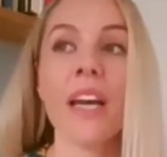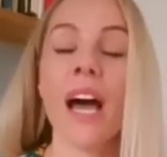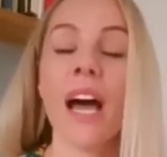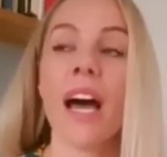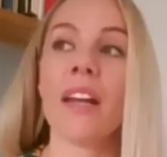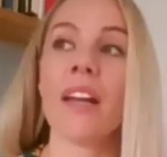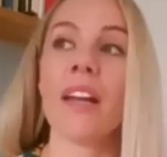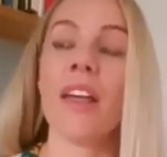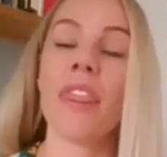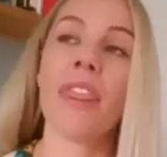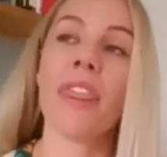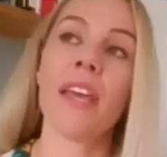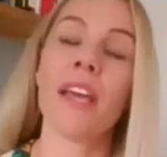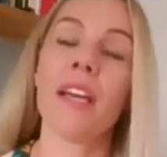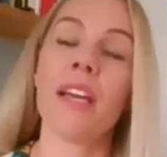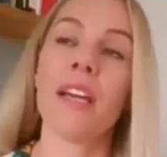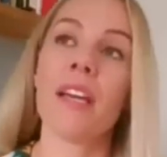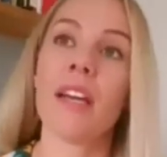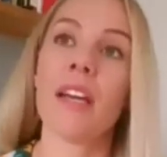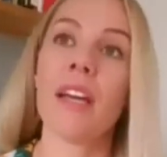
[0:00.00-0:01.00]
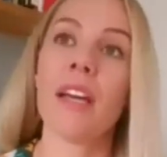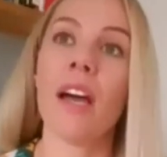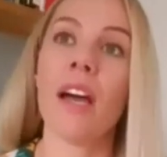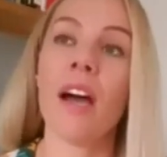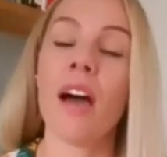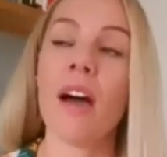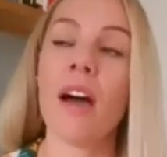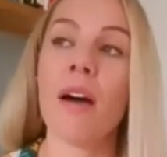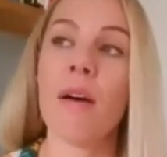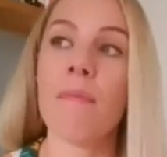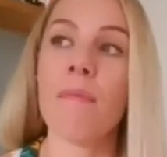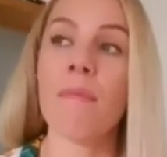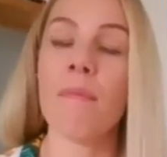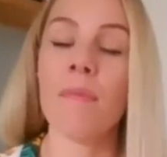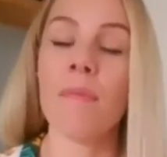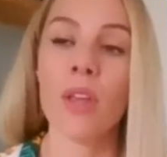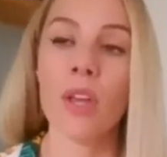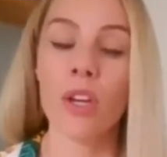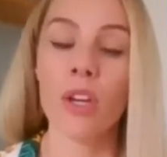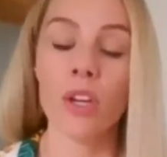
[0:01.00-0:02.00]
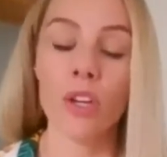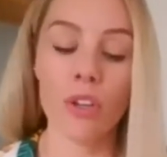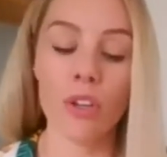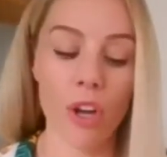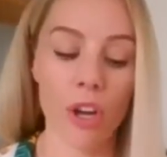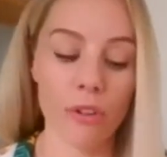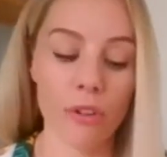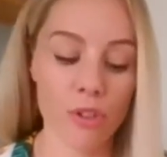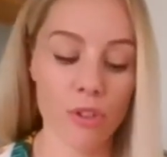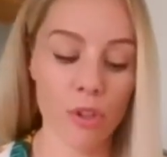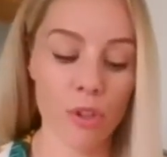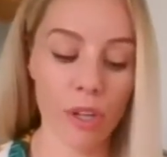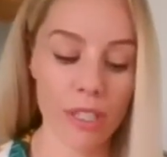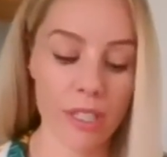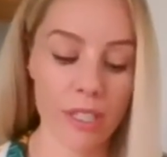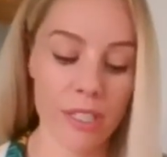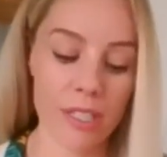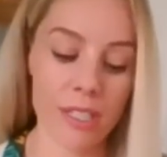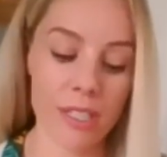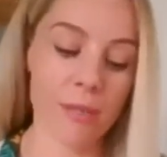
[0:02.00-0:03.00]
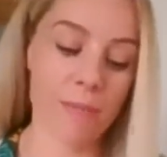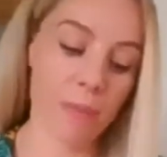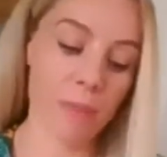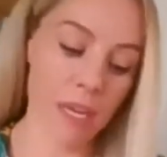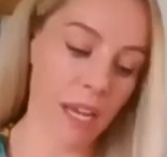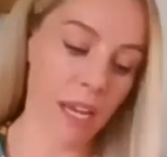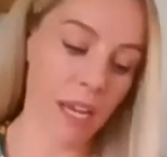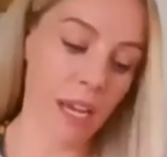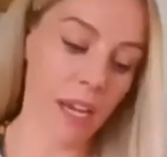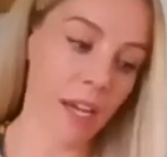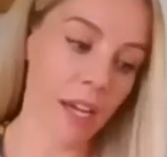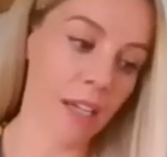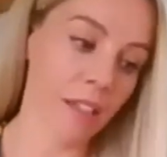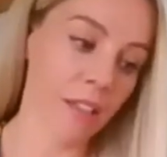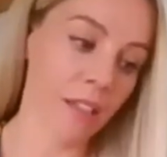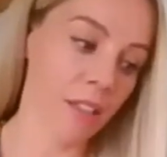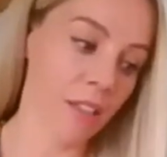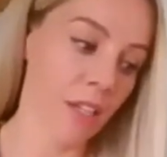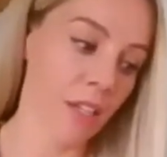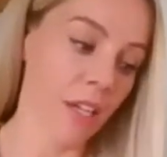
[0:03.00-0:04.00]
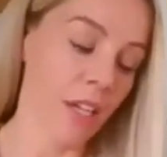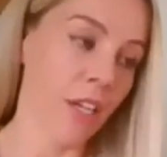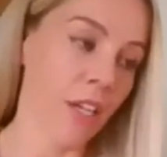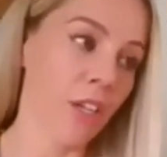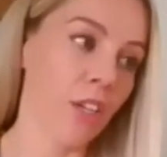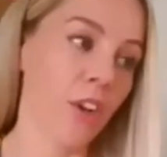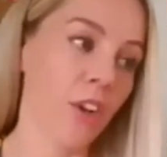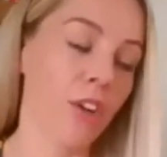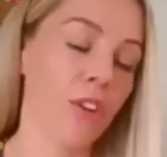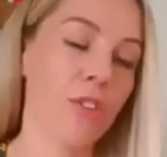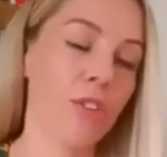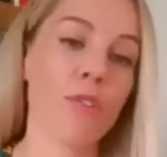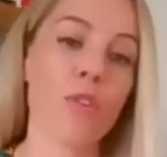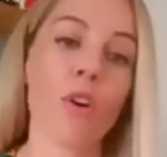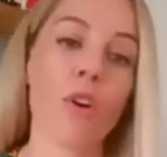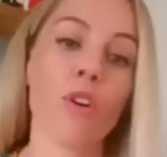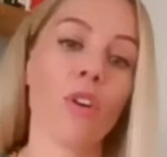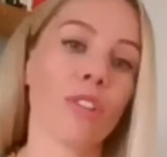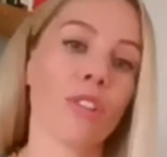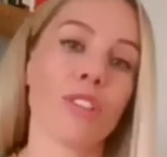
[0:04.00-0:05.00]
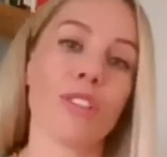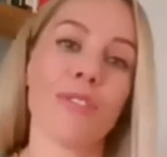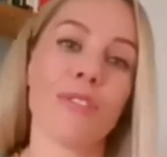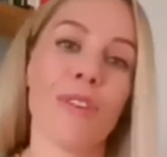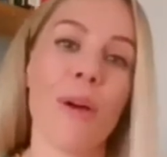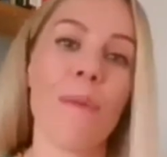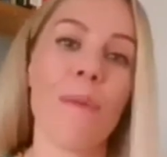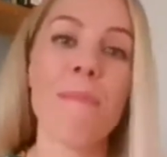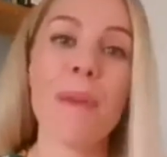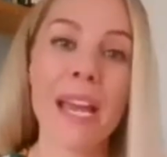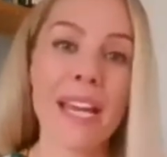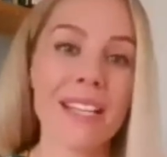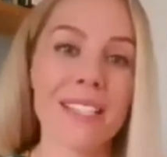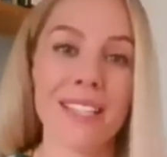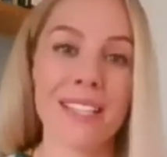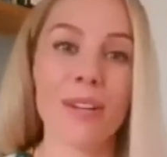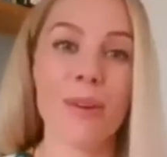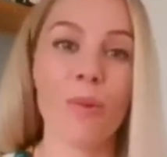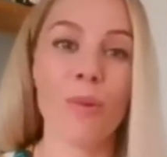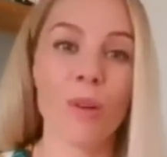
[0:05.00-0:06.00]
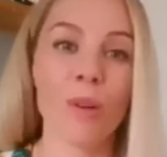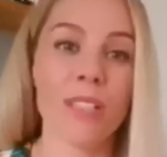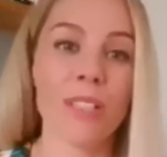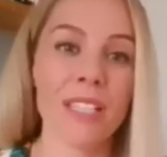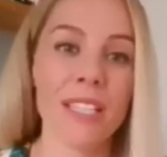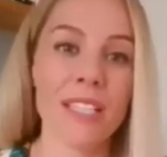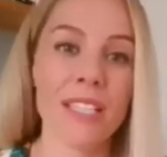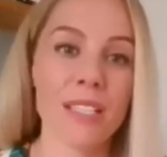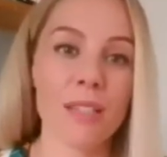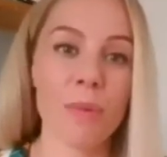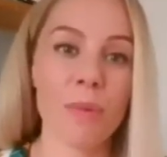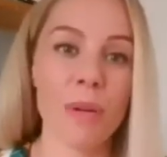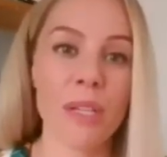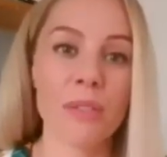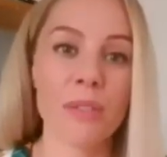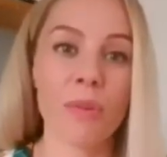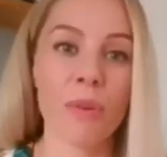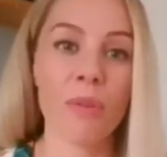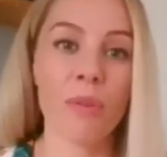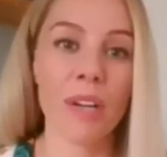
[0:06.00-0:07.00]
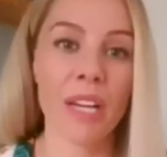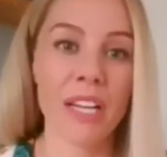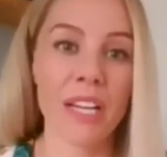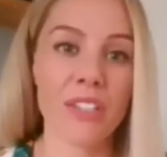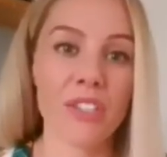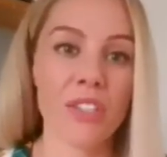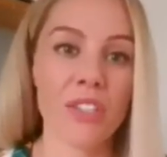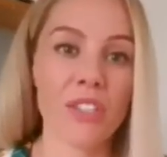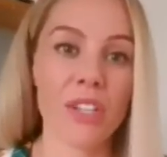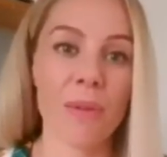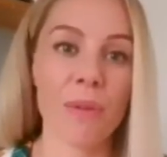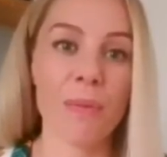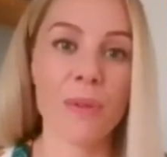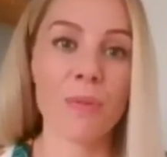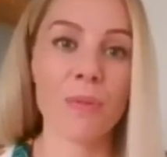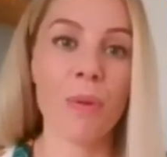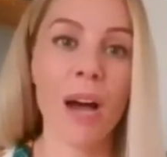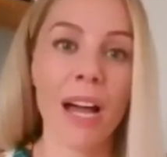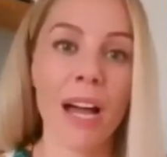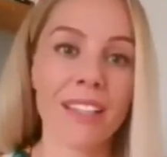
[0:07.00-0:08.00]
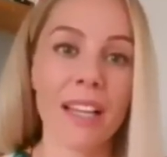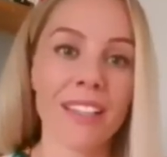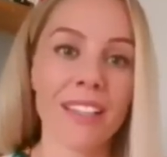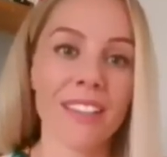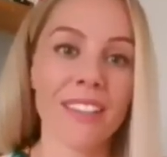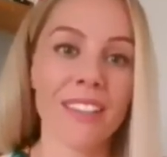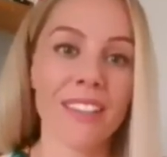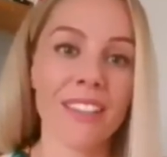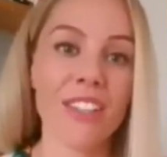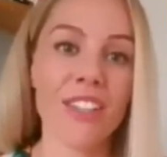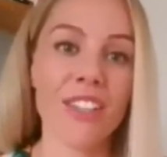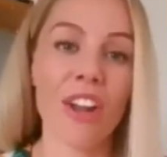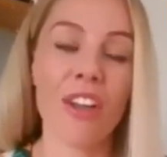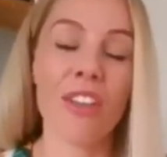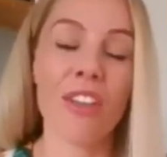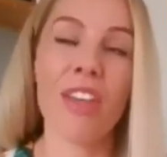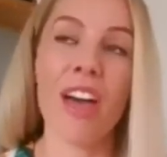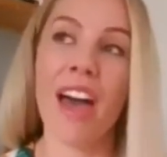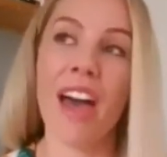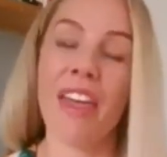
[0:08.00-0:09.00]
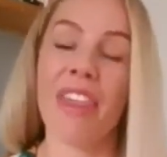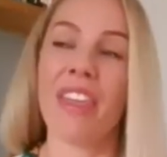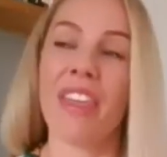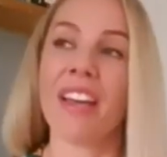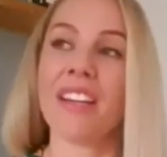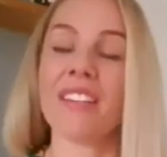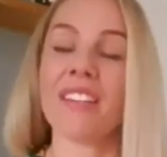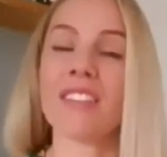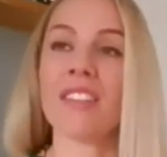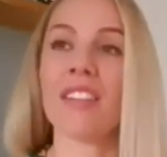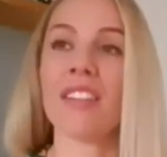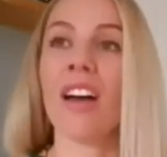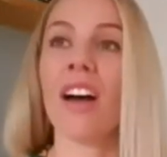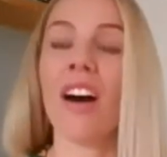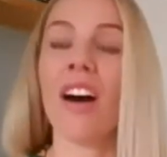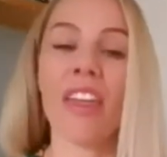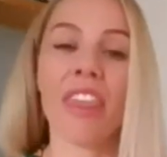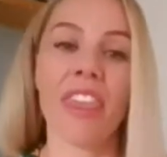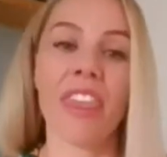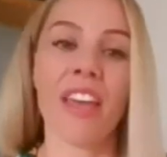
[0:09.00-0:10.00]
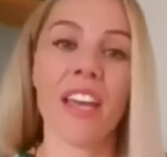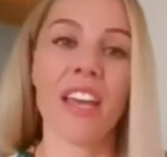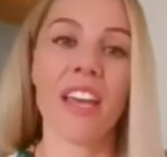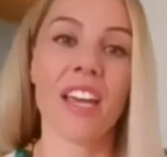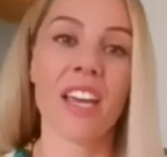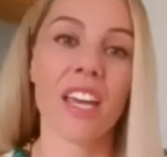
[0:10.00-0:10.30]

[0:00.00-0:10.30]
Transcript: And I think you know, trying to spin it, and you know, you've got lots of amazing qualities to bring to a relationship as well, and you know, they're things that I think